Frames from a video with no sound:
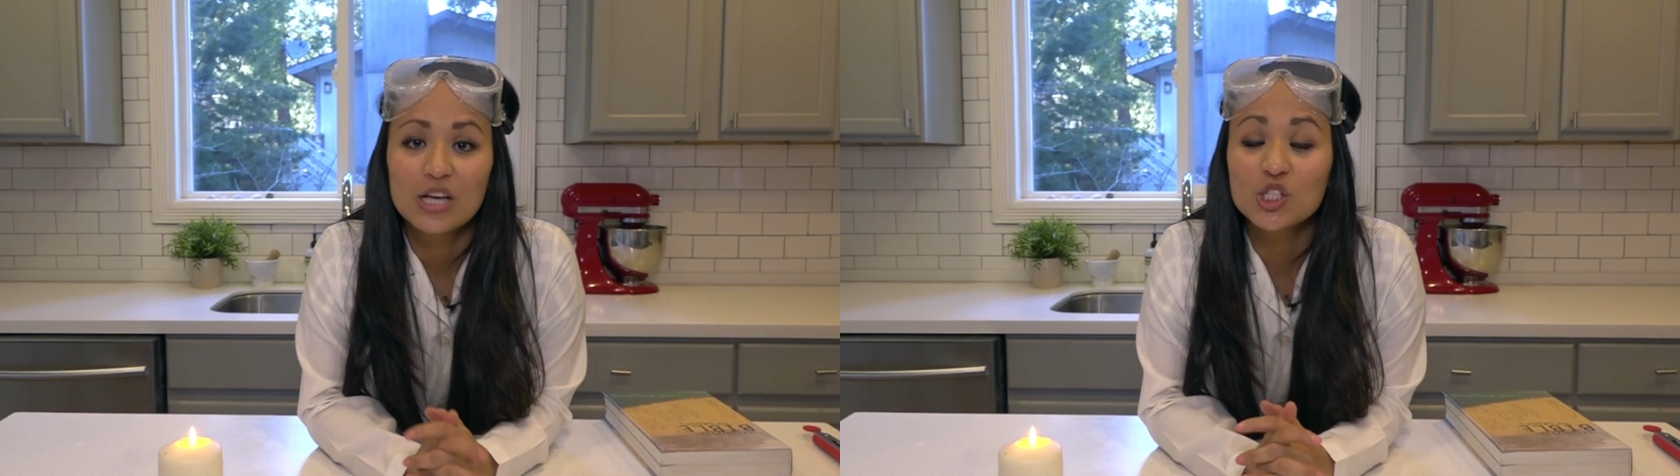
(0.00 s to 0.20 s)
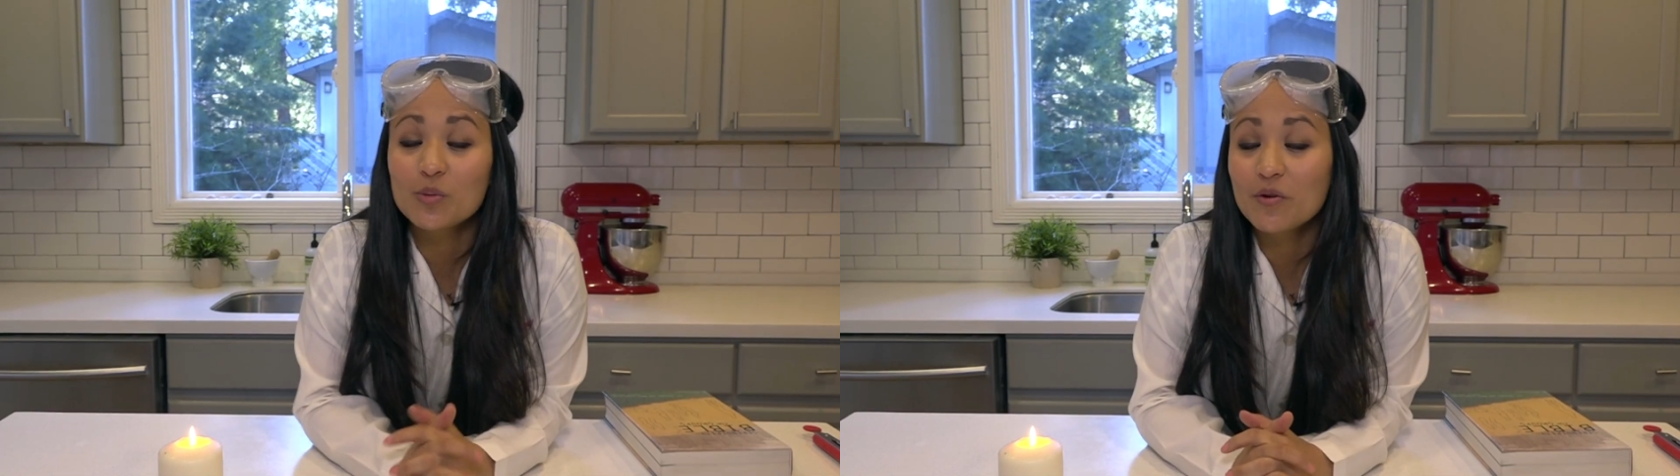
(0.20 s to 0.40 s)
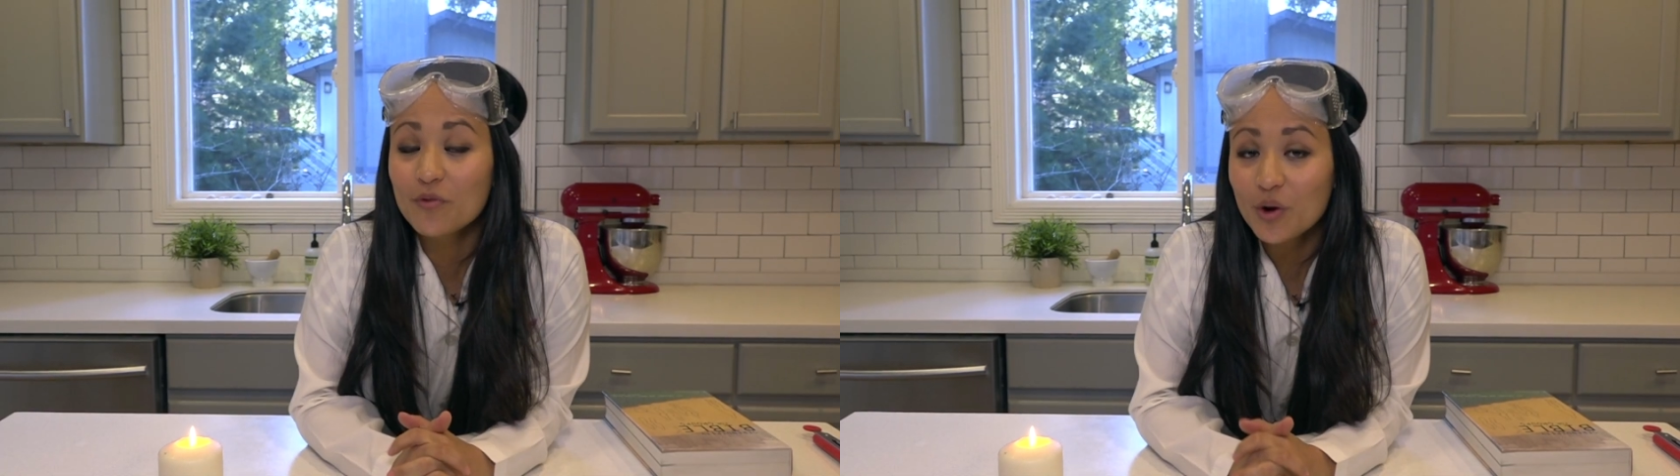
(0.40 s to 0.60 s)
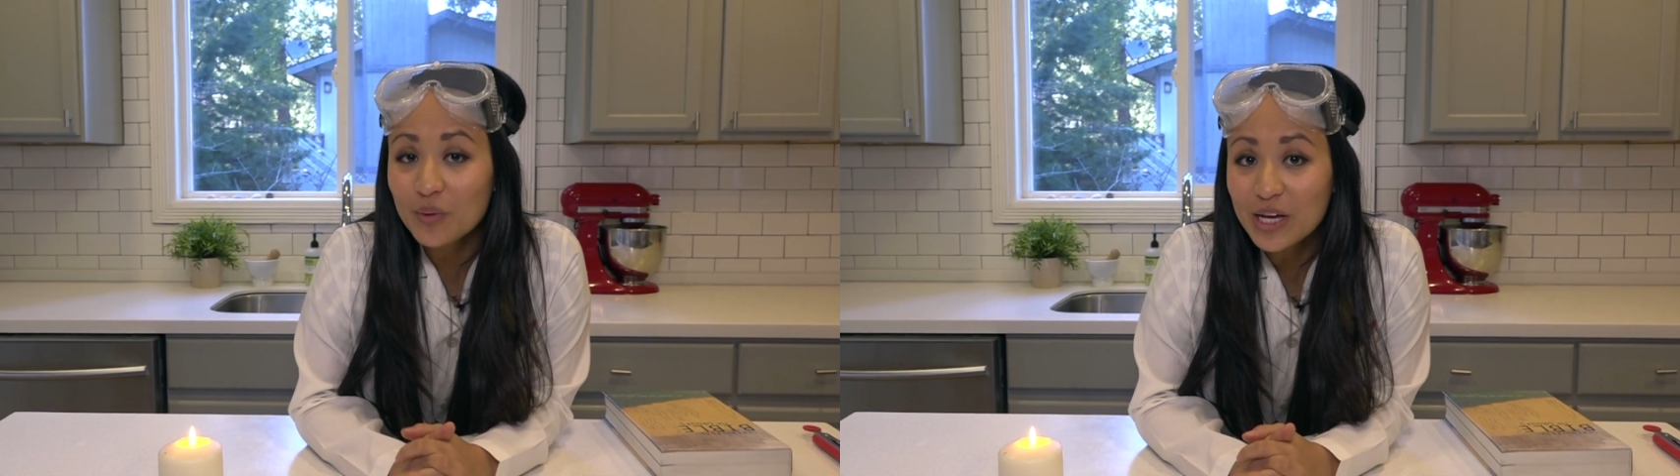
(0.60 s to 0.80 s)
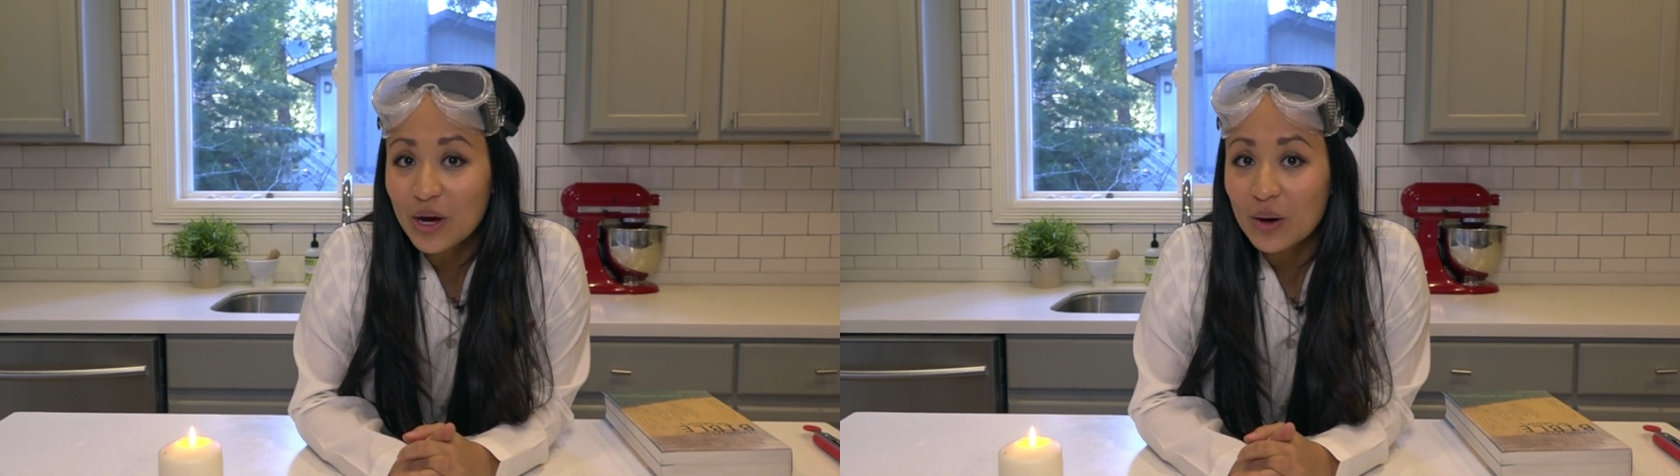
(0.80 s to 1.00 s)
So before
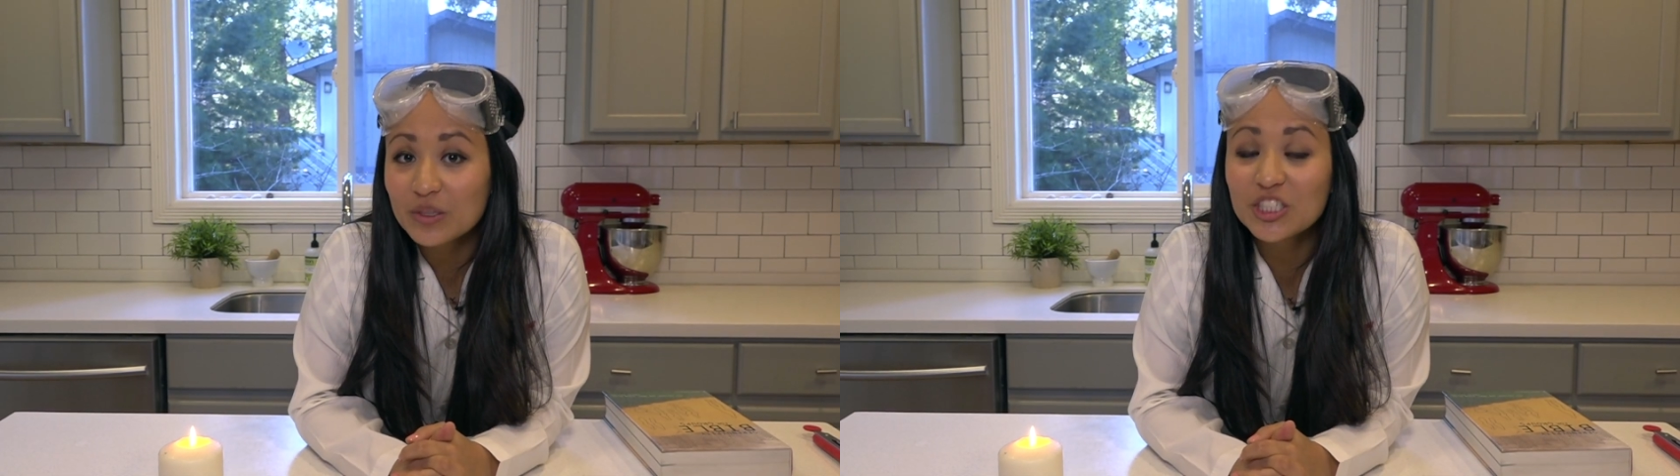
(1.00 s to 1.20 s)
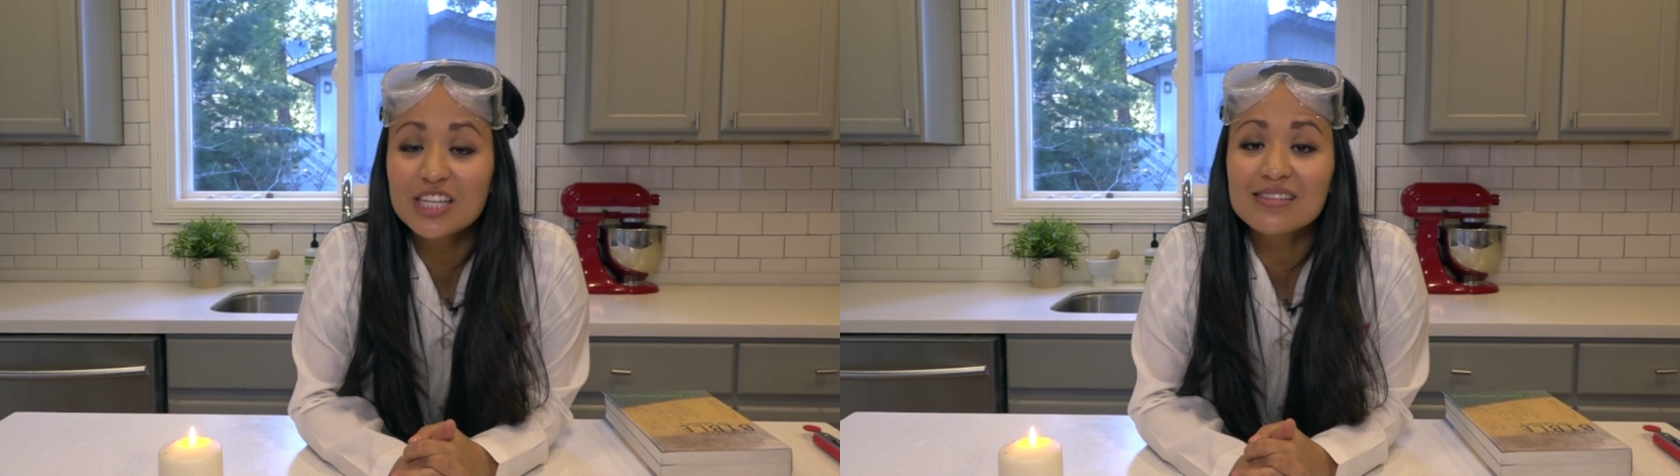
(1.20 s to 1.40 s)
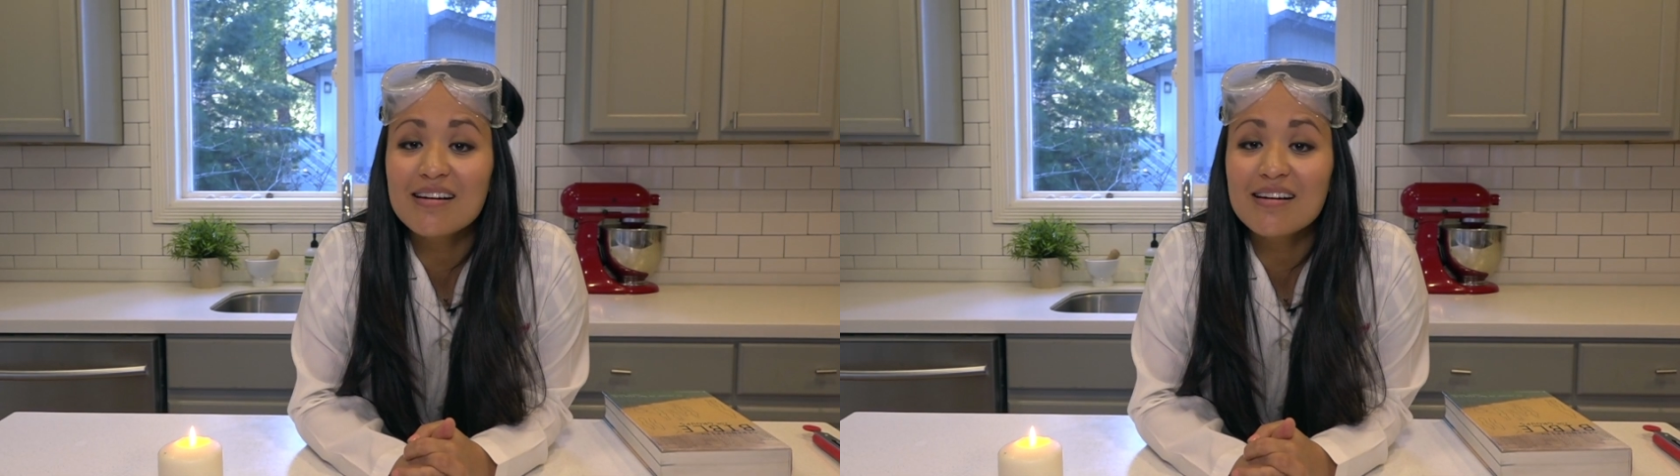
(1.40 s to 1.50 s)
we go, just